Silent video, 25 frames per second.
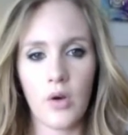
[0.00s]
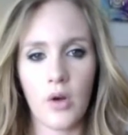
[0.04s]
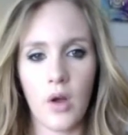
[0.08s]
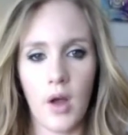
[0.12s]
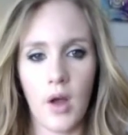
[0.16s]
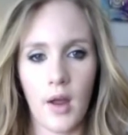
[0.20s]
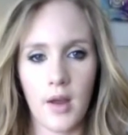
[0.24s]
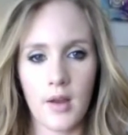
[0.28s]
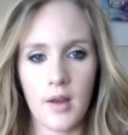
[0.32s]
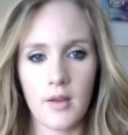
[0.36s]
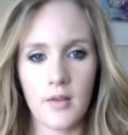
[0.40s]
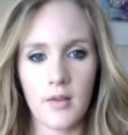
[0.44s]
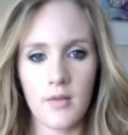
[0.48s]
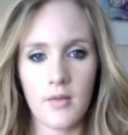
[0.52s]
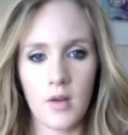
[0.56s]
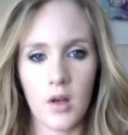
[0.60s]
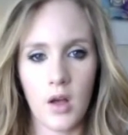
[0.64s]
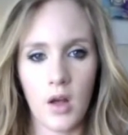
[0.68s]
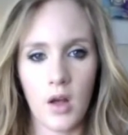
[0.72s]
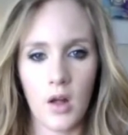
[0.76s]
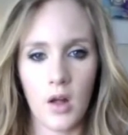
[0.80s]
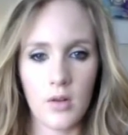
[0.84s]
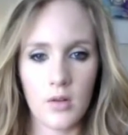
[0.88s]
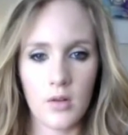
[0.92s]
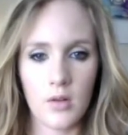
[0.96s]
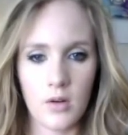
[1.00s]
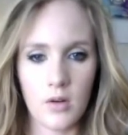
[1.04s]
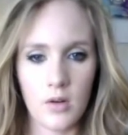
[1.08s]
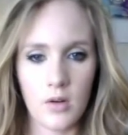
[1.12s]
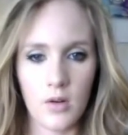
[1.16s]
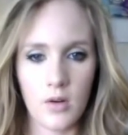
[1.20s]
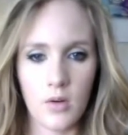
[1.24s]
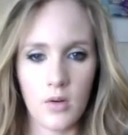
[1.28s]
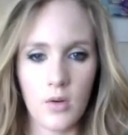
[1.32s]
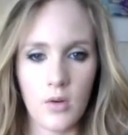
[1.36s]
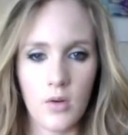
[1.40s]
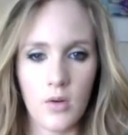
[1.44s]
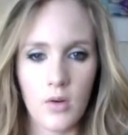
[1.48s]
kind of a color,
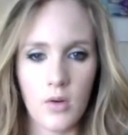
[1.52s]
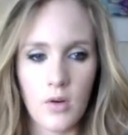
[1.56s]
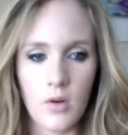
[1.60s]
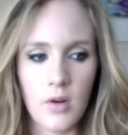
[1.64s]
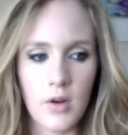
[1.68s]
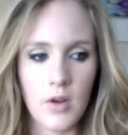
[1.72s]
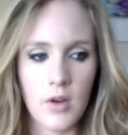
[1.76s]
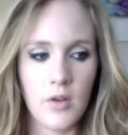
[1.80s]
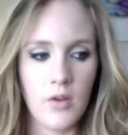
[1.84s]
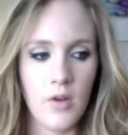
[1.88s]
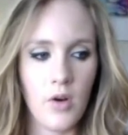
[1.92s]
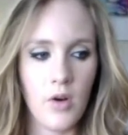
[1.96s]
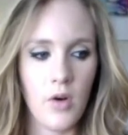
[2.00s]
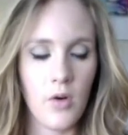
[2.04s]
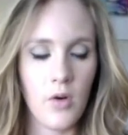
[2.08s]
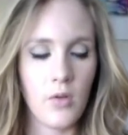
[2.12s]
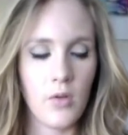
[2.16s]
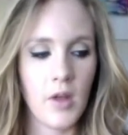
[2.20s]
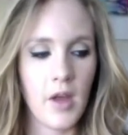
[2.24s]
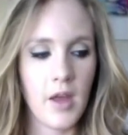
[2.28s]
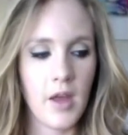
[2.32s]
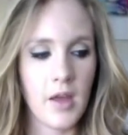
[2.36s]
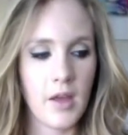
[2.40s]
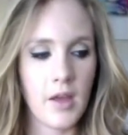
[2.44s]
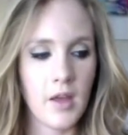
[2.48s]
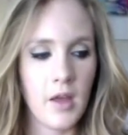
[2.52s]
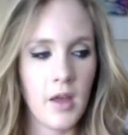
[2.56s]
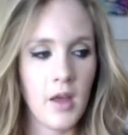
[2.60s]
or, you know, like,